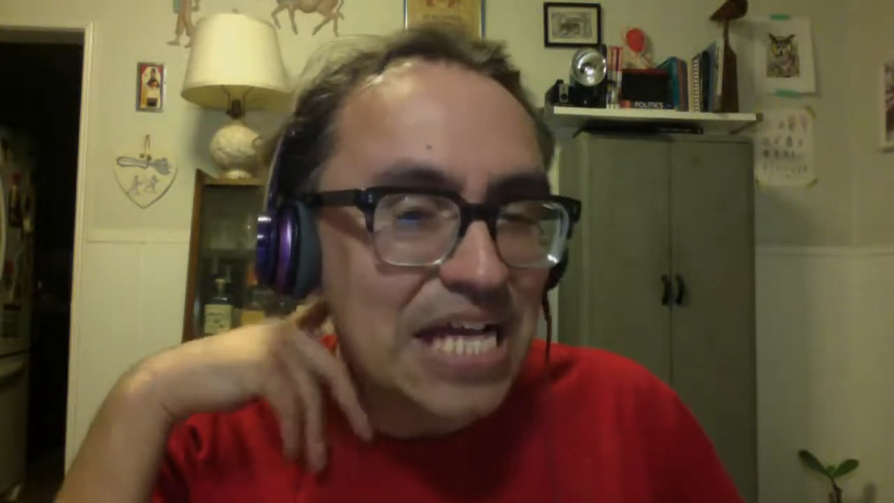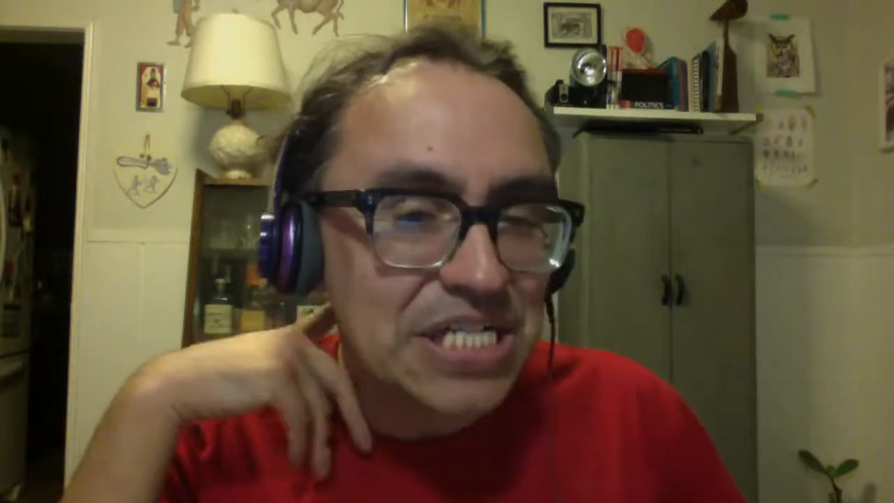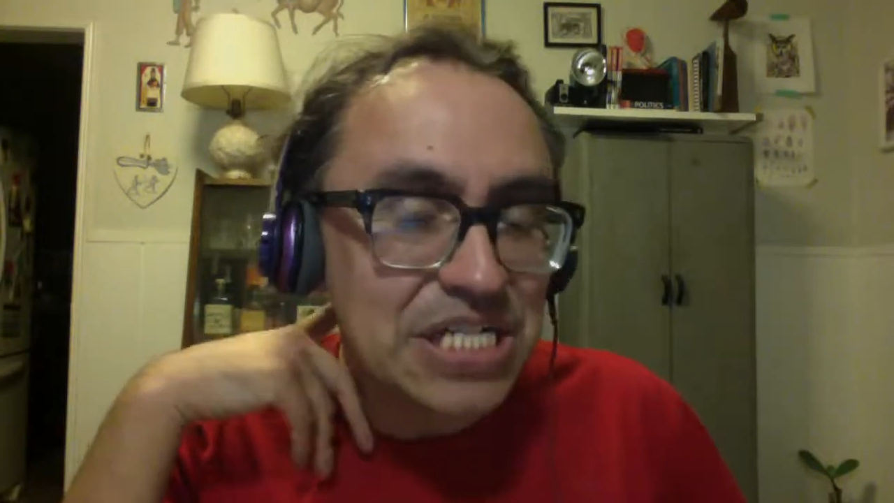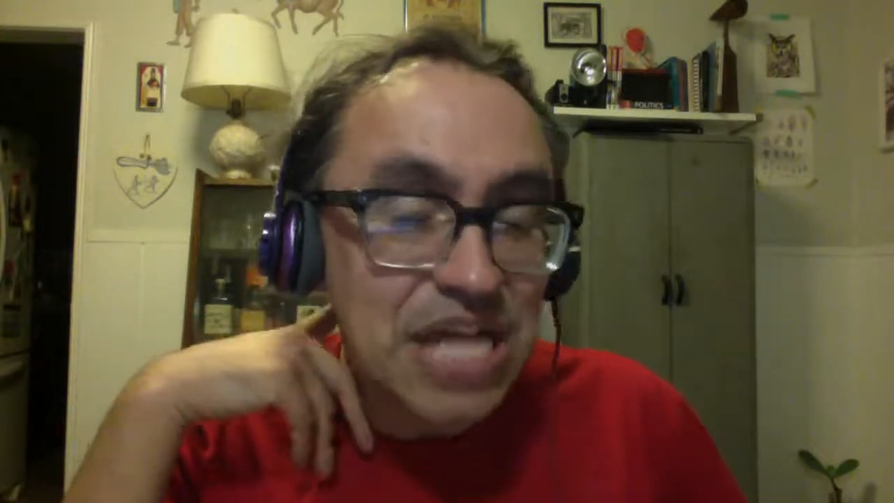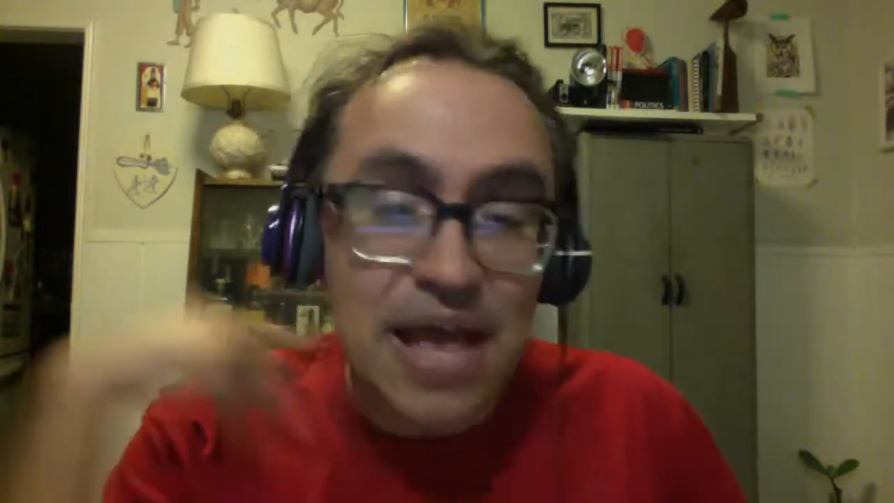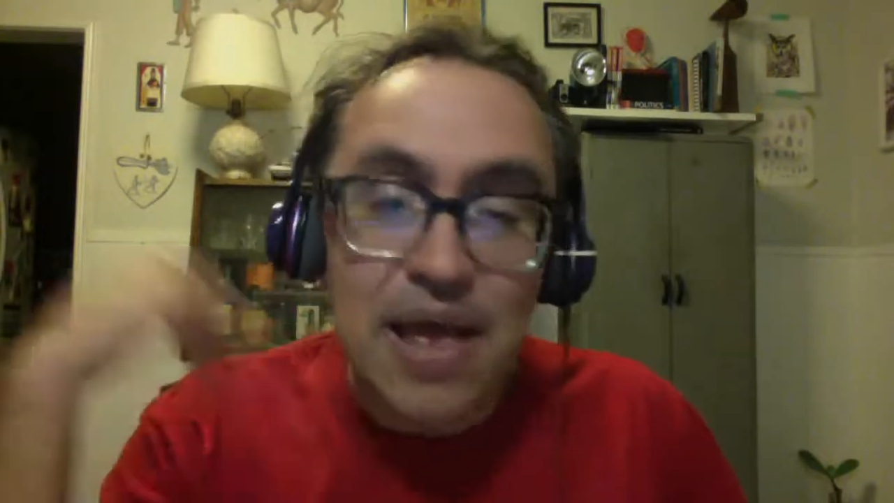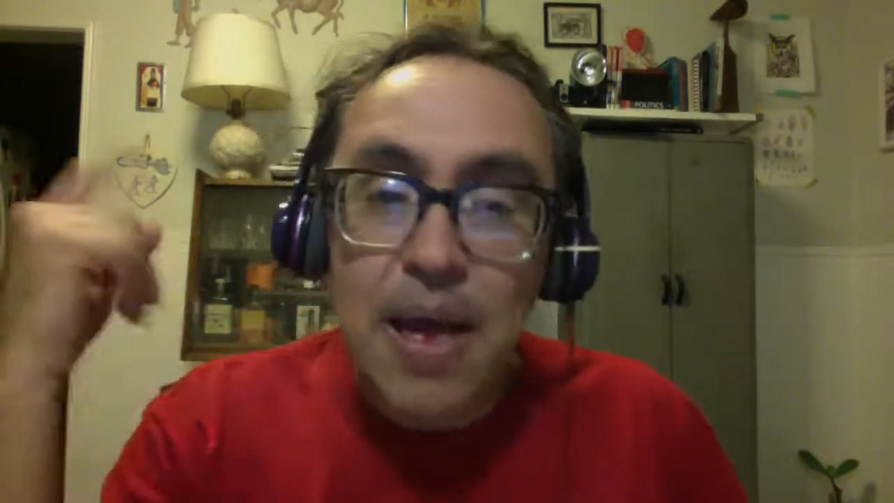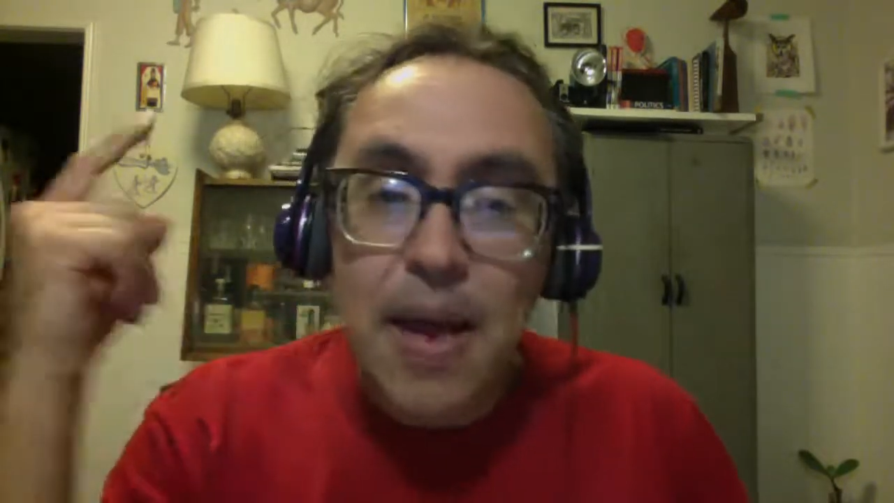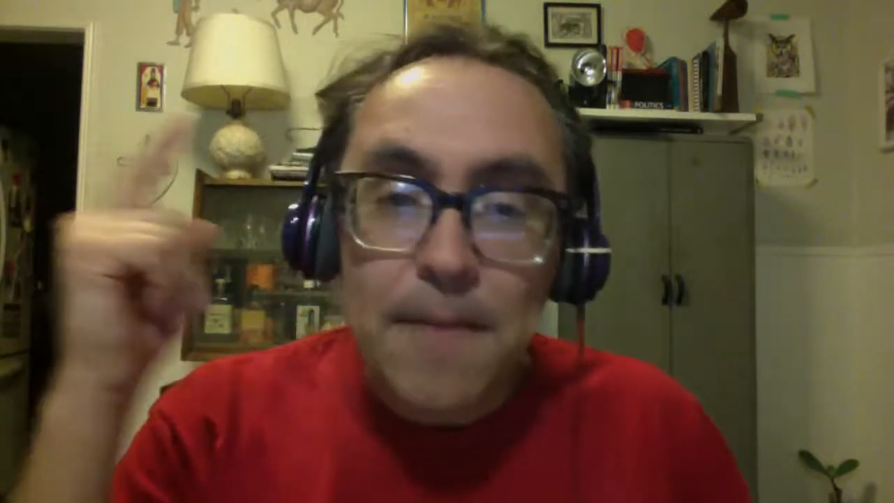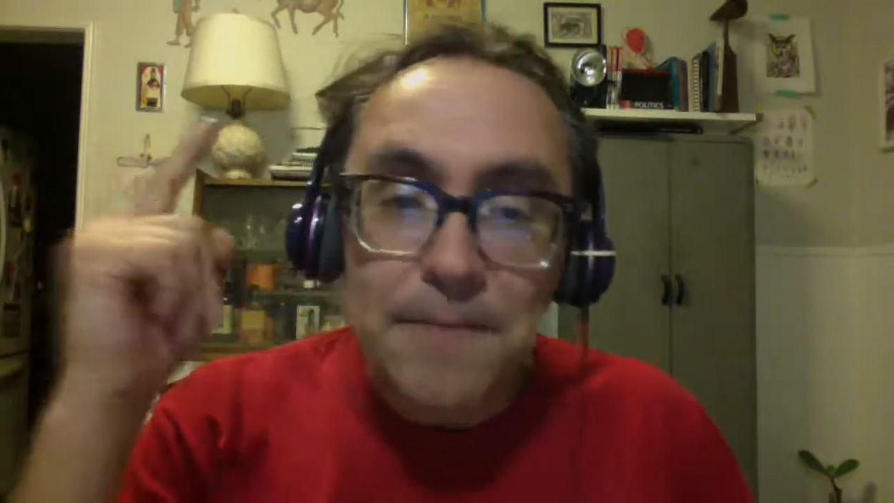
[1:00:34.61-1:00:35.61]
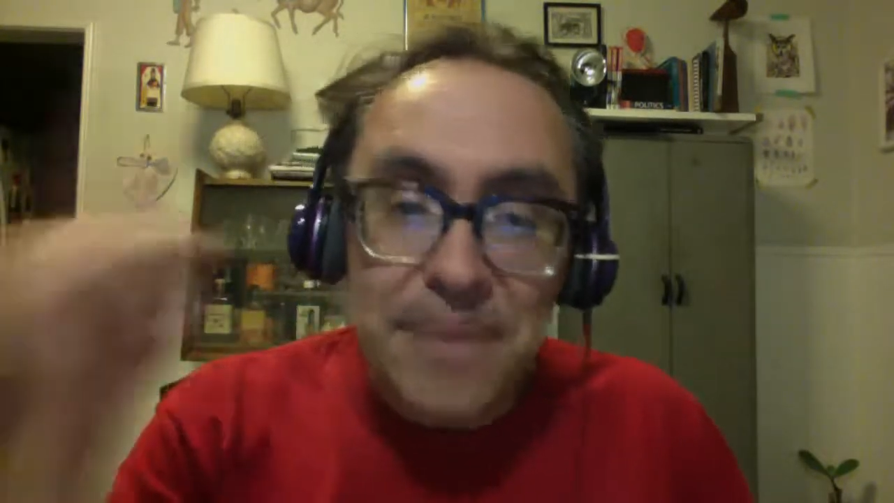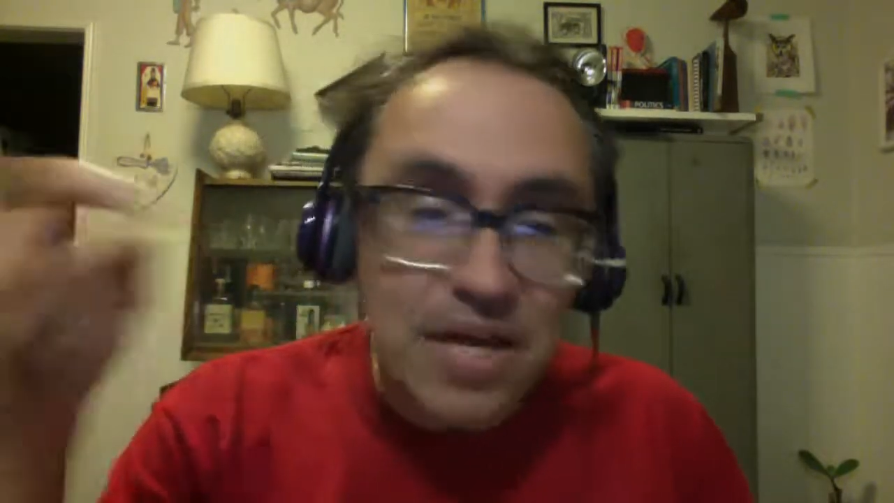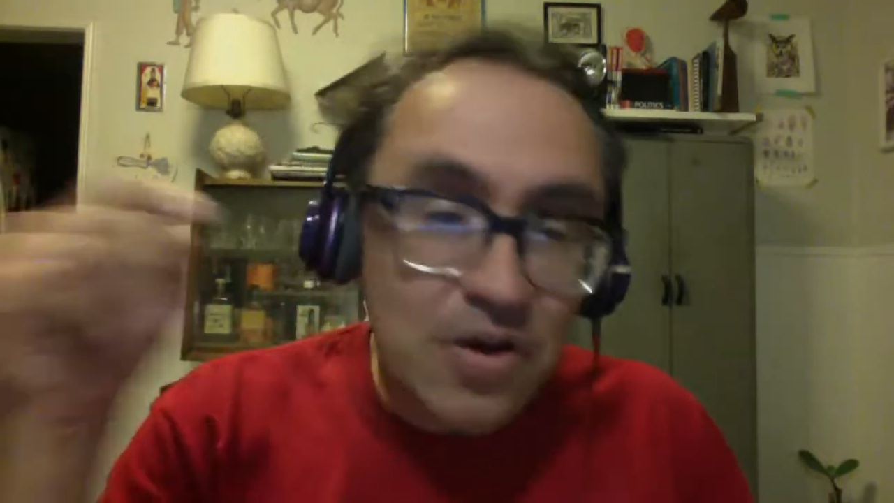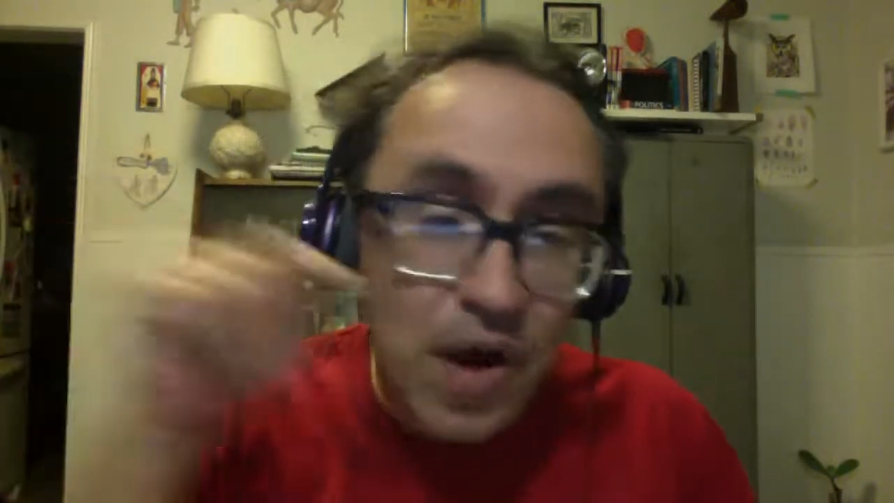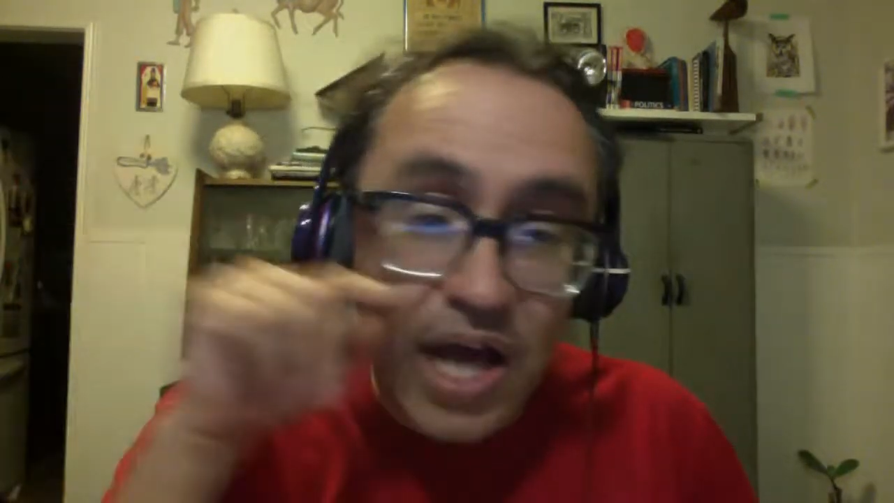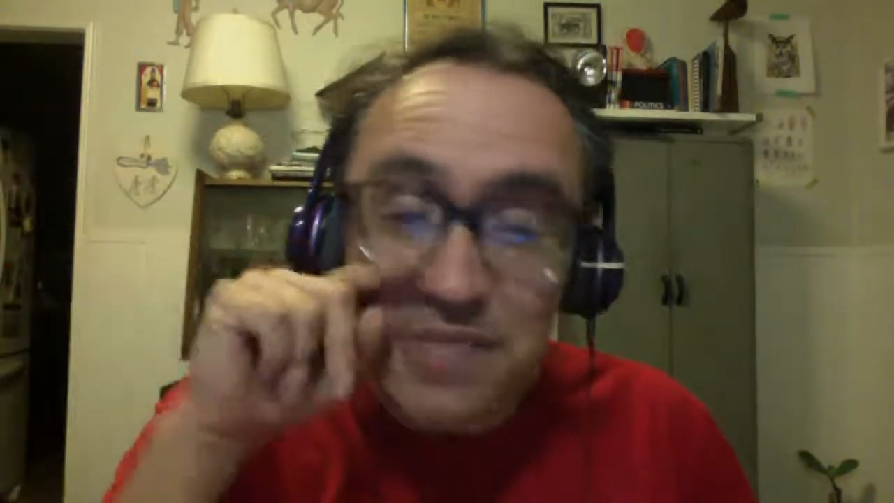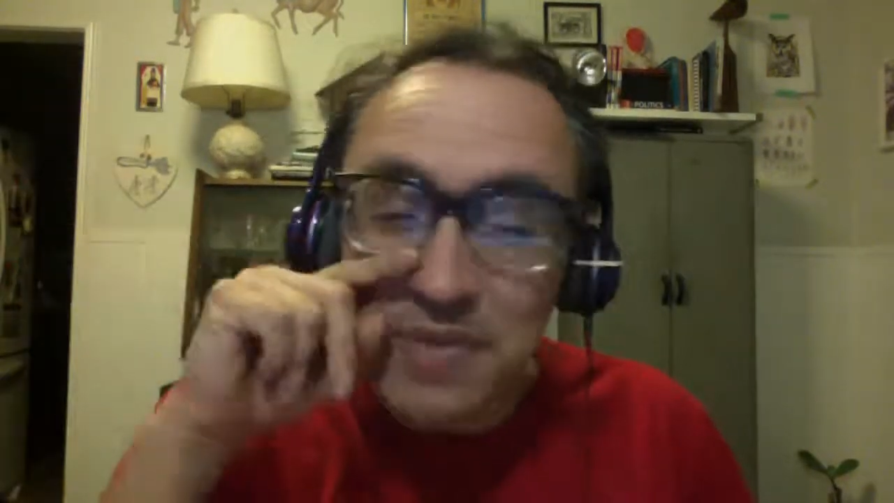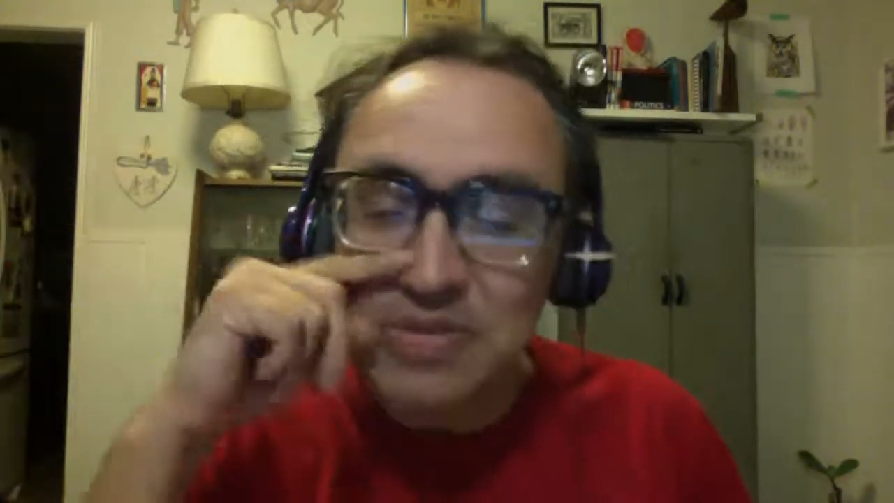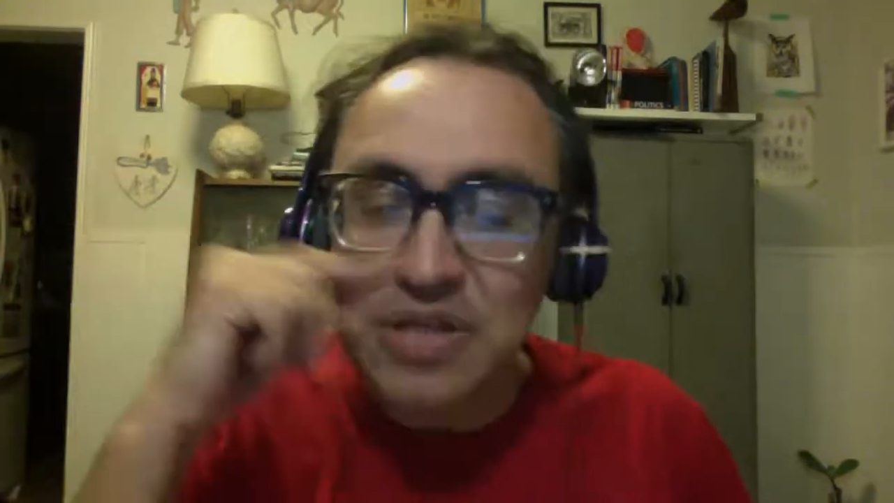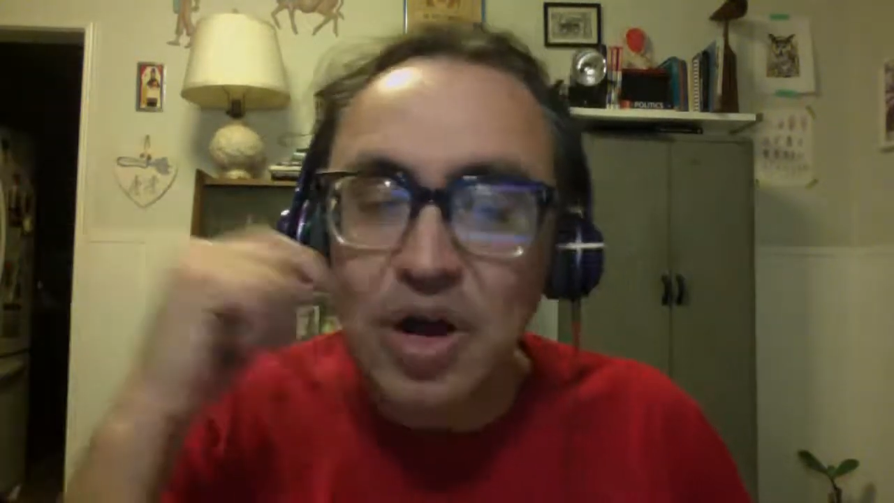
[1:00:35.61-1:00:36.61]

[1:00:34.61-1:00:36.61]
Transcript: shit. Bing Crosby was